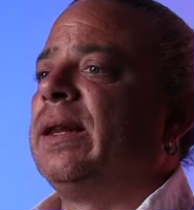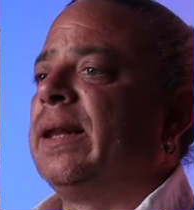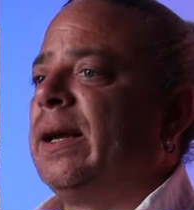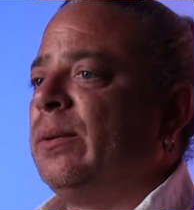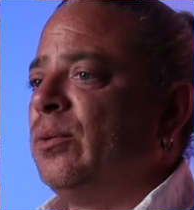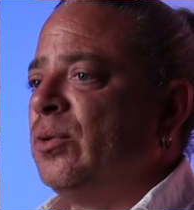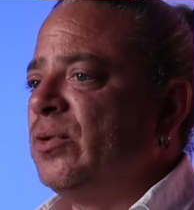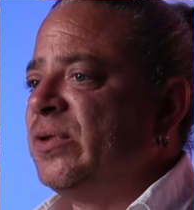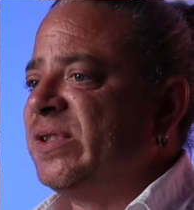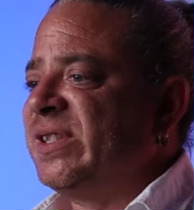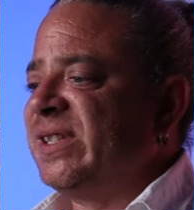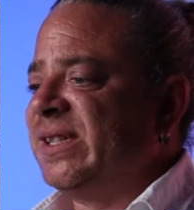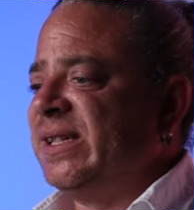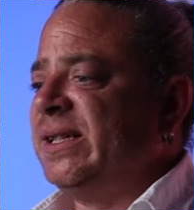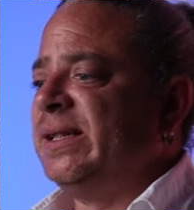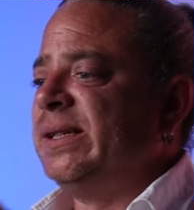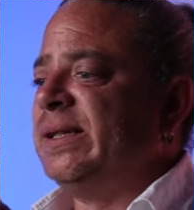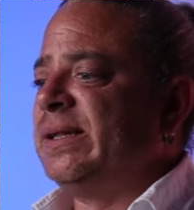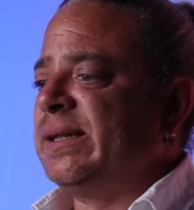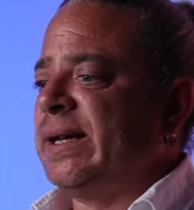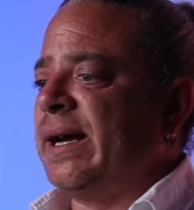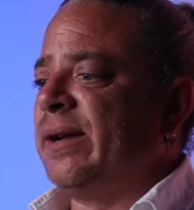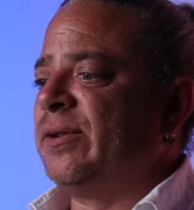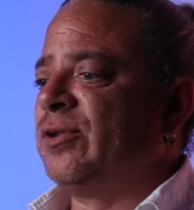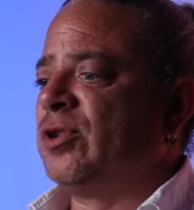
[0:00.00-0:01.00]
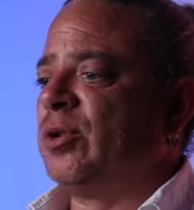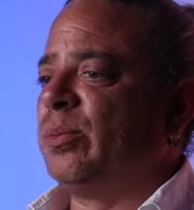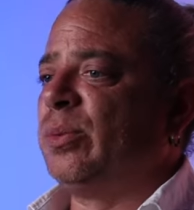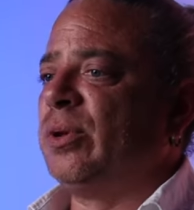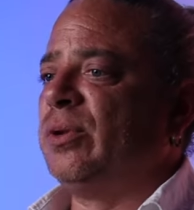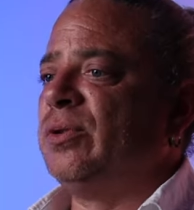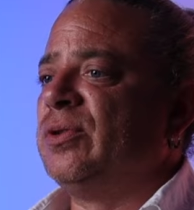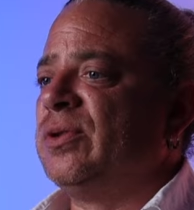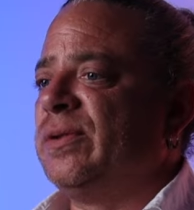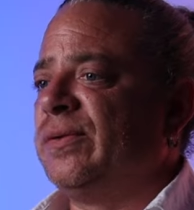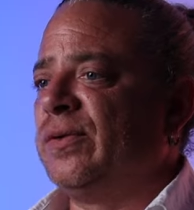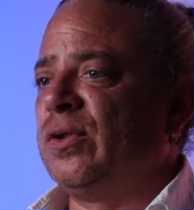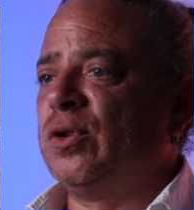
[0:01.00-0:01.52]
They will see these
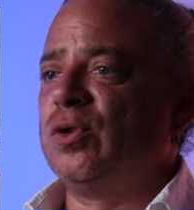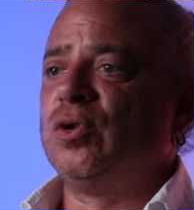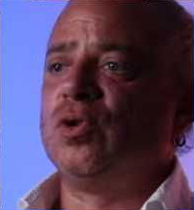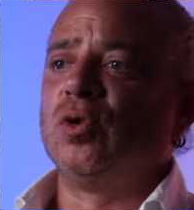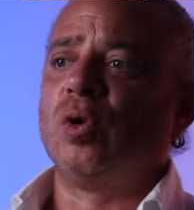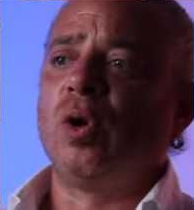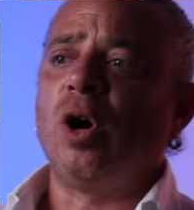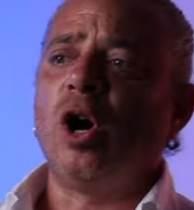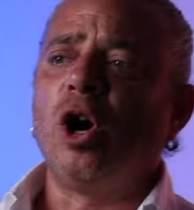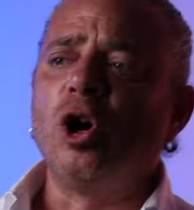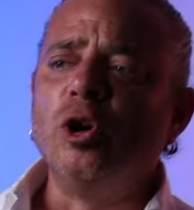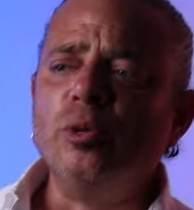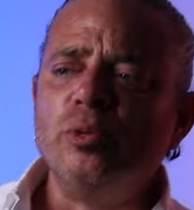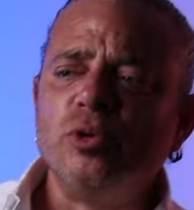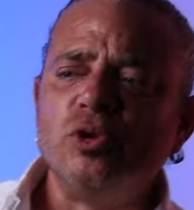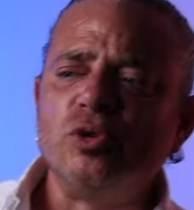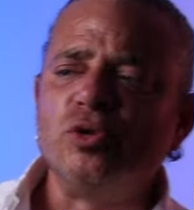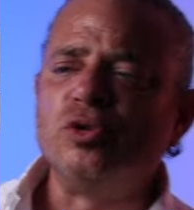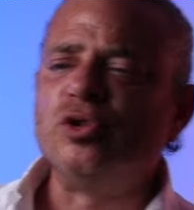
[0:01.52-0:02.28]
attributes of you, your hopes,